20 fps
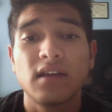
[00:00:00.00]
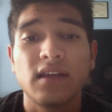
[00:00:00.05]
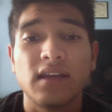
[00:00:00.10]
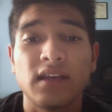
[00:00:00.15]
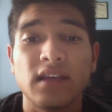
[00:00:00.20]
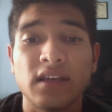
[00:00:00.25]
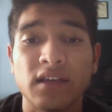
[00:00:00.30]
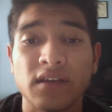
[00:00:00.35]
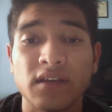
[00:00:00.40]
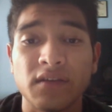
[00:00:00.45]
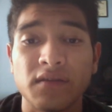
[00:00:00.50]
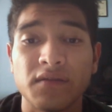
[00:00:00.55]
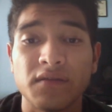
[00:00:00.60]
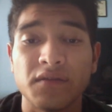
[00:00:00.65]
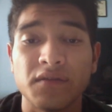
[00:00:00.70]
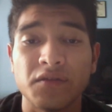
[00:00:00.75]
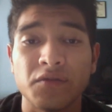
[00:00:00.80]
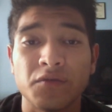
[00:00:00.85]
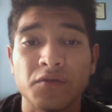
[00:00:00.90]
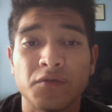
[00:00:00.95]
if
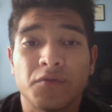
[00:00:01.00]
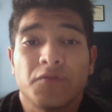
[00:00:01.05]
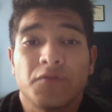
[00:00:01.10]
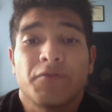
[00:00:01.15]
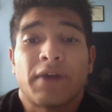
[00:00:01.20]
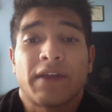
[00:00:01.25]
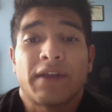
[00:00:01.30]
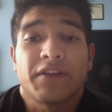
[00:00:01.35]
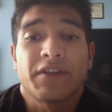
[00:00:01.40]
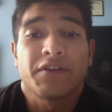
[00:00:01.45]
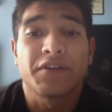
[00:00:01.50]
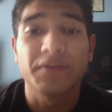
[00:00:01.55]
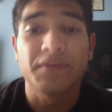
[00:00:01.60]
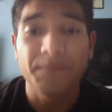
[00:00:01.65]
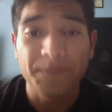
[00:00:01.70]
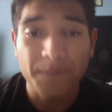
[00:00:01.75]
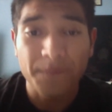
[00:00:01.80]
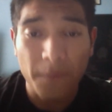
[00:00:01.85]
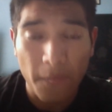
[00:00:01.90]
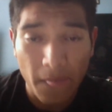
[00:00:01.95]
you'd rather
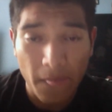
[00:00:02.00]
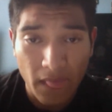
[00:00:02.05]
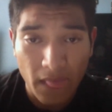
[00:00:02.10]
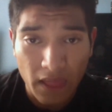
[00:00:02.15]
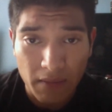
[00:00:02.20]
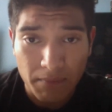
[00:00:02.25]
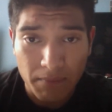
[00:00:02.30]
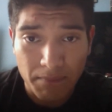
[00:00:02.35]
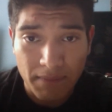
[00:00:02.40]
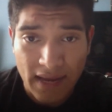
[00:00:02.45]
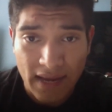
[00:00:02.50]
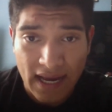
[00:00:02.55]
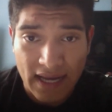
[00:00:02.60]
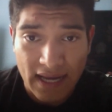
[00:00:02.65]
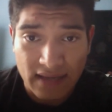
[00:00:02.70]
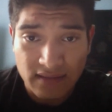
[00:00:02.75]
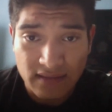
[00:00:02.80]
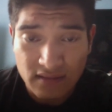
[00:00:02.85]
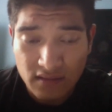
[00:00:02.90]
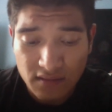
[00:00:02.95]

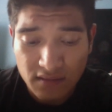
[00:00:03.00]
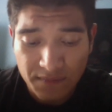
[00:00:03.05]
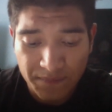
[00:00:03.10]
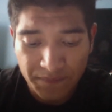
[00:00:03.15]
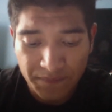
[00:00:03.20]
pass.